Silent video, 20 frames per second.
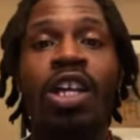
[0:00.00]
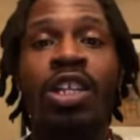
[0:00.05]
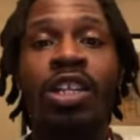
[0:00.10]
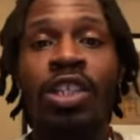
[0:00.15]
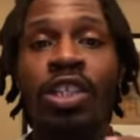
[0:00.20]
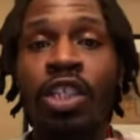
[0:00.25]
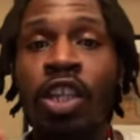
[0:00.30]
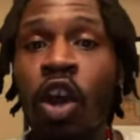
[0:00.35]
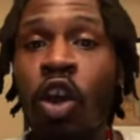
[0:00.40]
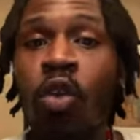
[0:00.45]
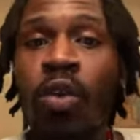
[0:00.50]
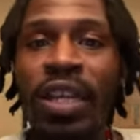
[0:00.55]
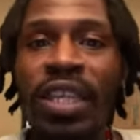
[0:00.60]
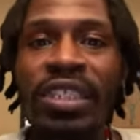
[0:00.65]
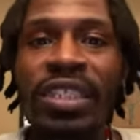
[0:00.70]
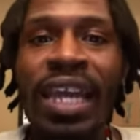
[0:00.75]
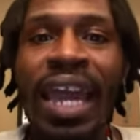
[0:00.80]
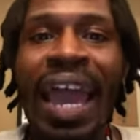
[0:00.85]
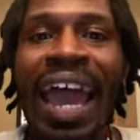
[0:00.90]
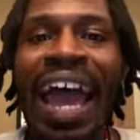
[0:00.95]

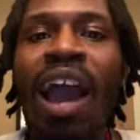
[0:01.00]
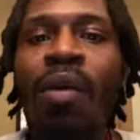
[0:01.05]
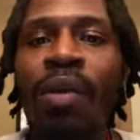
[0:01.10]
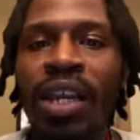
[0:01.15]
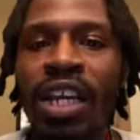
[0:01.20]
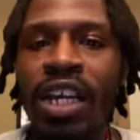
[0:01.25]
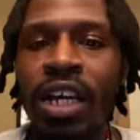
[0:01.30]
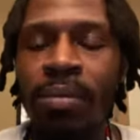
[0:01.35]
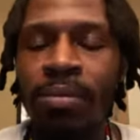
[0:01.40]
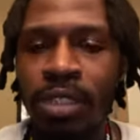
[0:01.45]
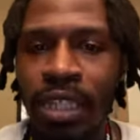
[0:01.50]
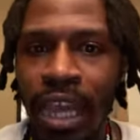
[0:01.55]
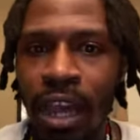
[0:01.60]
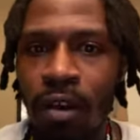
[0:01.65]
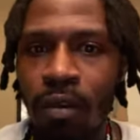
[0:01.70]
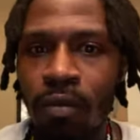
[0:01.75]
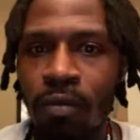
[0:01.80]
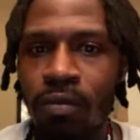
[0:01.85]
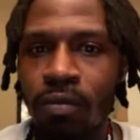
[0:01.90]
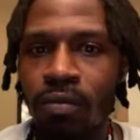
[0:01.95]
notice how it comes
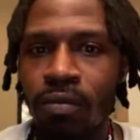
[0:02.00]
out.